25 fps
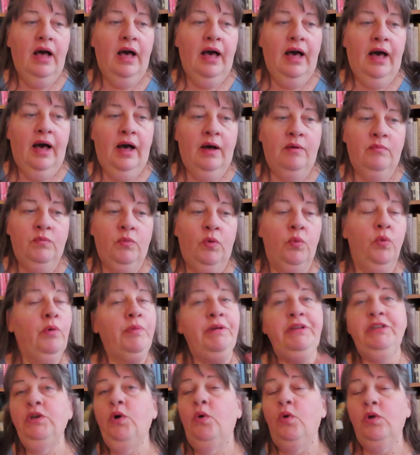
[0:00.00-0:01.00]
on. We'll
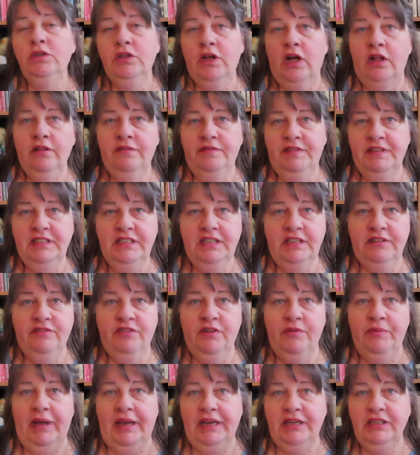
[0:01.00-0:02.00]
be told all of this
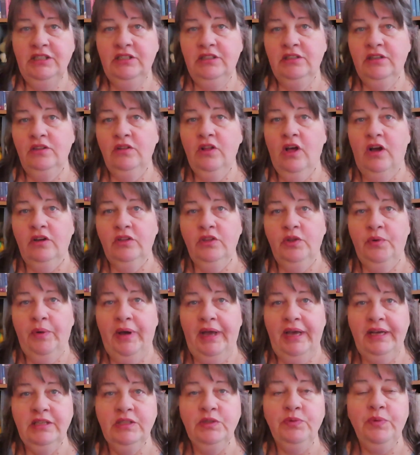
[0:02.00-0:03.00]
information along the
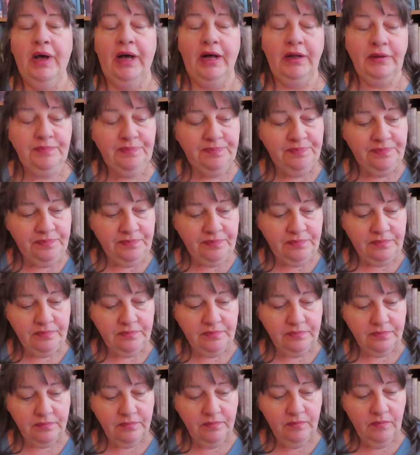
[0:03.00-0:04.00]
way as well.
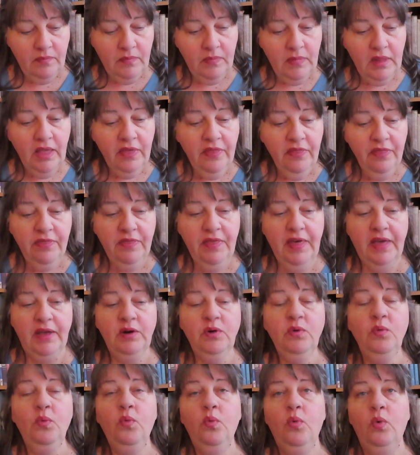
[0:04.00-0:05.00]

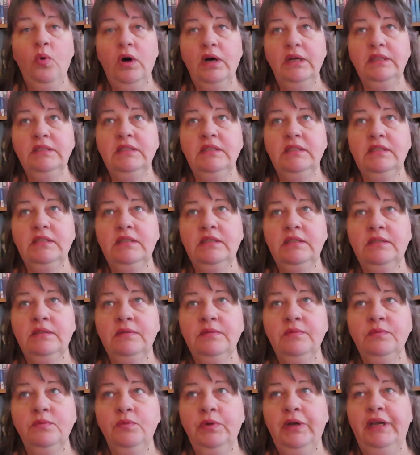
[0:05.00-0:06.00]
Then once
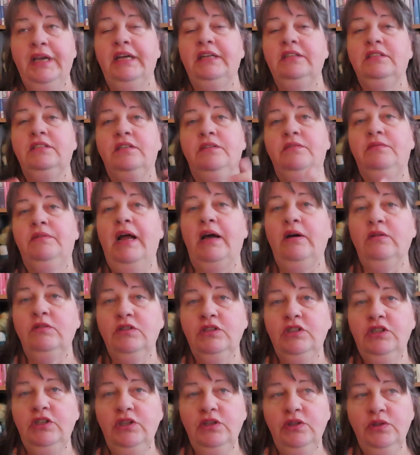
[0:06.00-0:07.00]
we get to
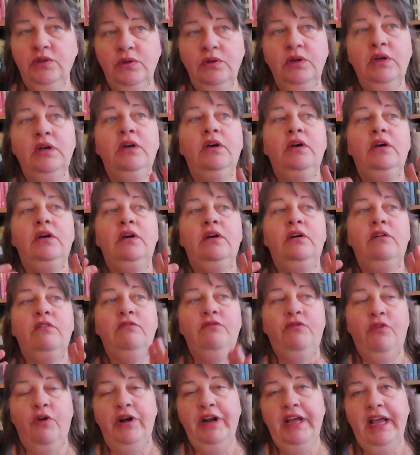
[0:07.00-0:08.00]
round 2,
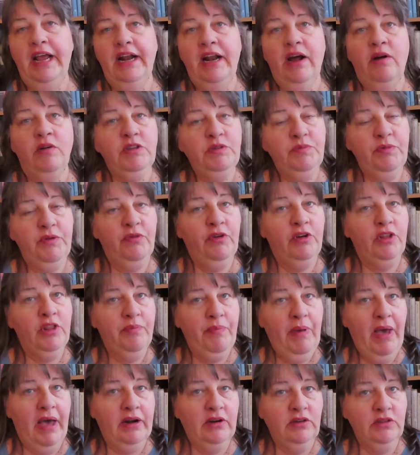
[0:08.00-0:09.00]
48 hours before the
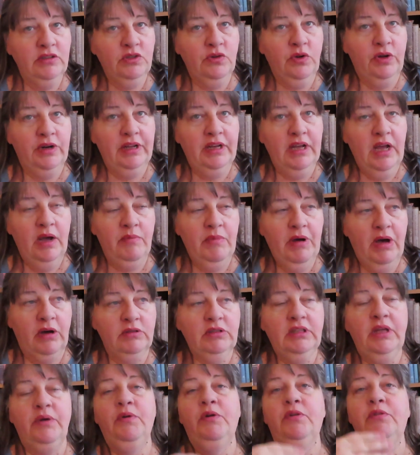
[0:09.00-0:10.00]
pattern is going to come
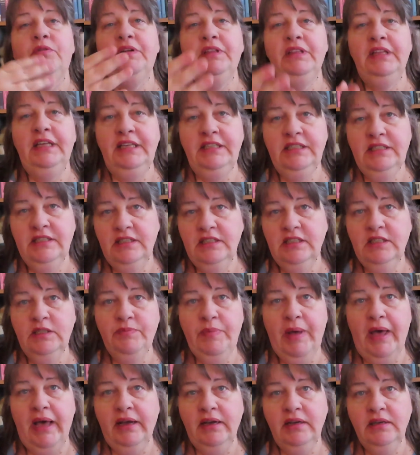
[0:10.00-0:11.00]
out, they will release the
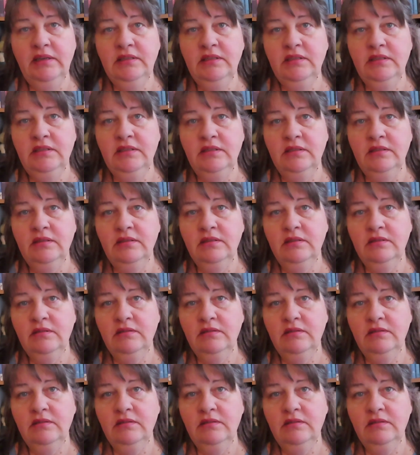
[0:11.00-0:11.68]
specs